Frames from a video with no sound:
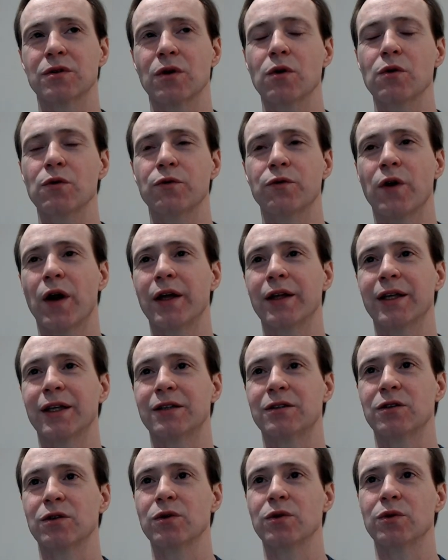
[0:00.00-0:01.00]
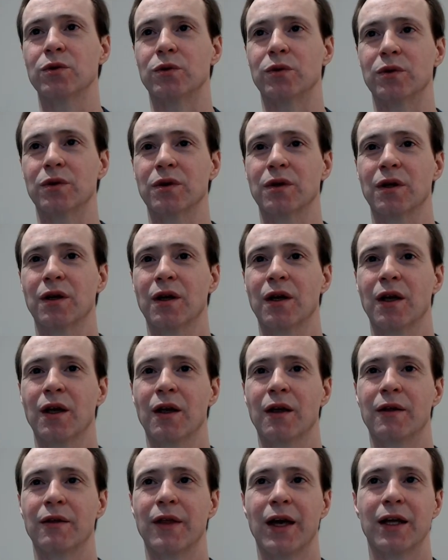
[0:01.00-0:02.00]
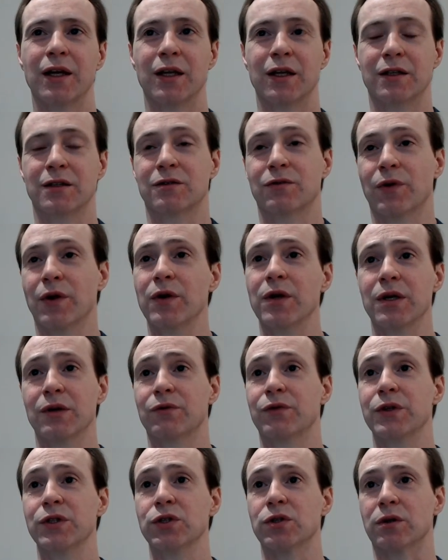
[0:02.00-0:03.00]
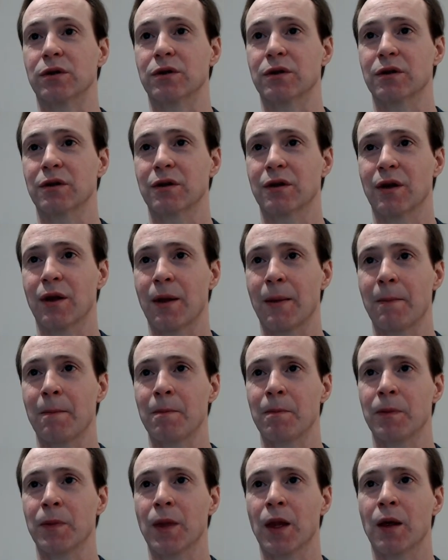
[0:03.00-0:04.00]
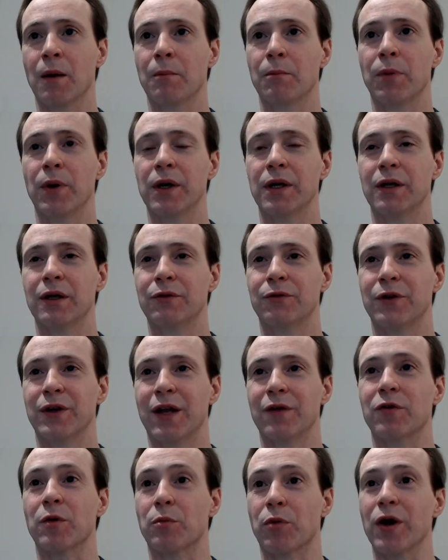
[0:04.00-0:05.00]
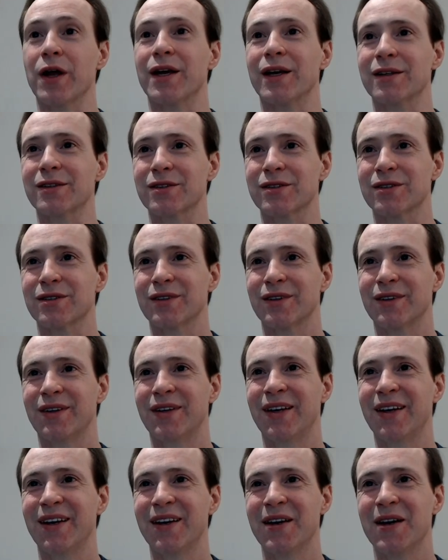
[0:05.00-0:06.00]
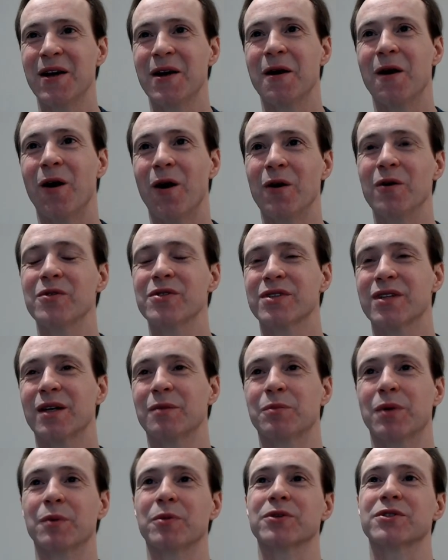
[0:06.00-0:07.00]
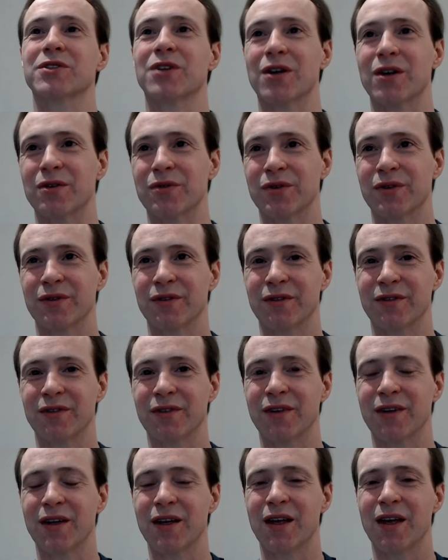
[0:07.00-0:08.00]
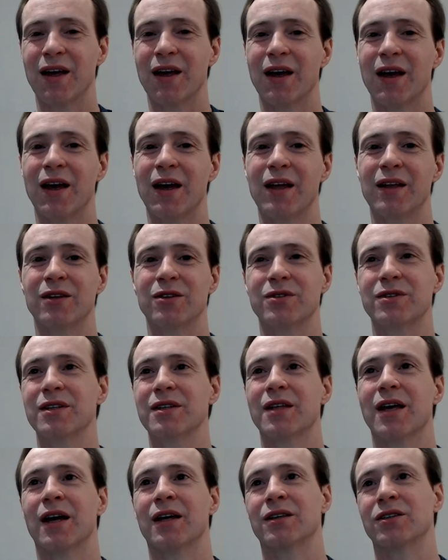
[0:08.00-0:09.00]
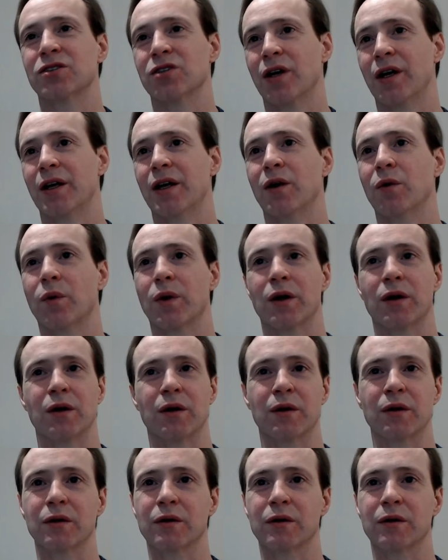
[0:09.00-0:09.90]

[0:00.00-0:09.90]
finely tuned that it's very efficient. But if it ever breaks, all of a sudden people starve. And you see that in China where,